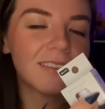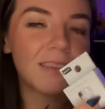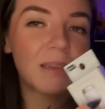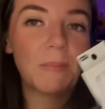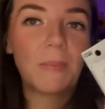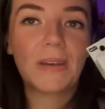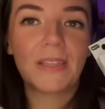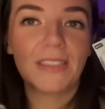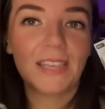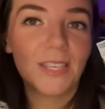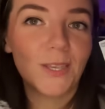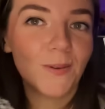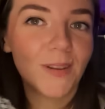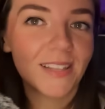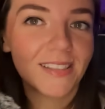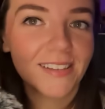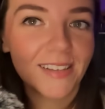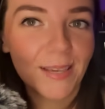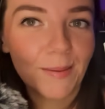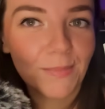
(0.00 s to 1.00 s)
But then you
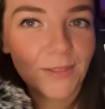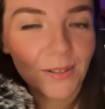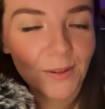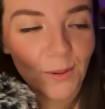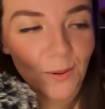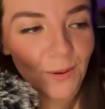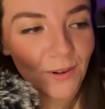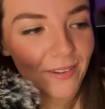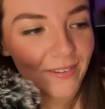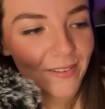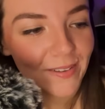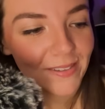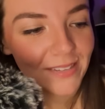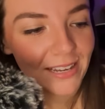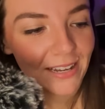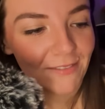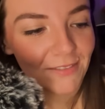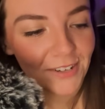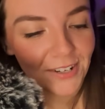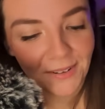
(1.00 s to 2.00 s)
get to keep the little crystals
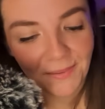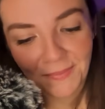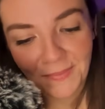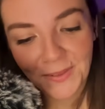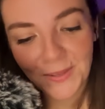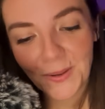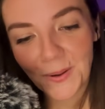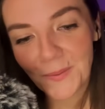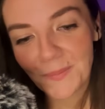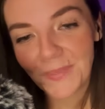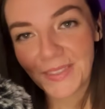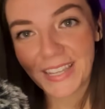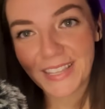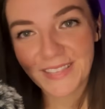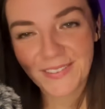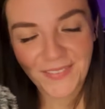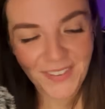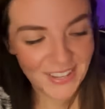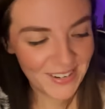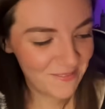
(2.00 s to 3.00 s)
after, so
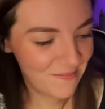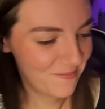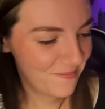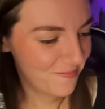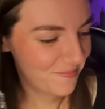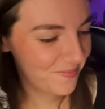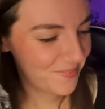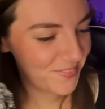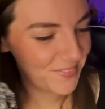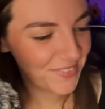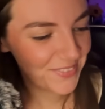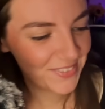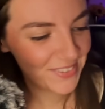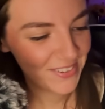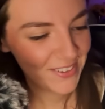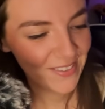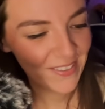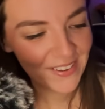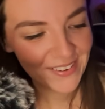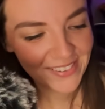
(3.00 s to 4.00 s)
that's fun.
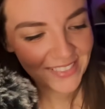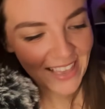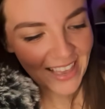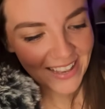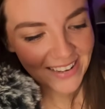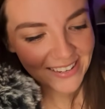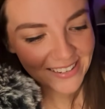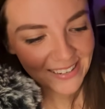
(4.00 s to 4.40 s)
So there's that.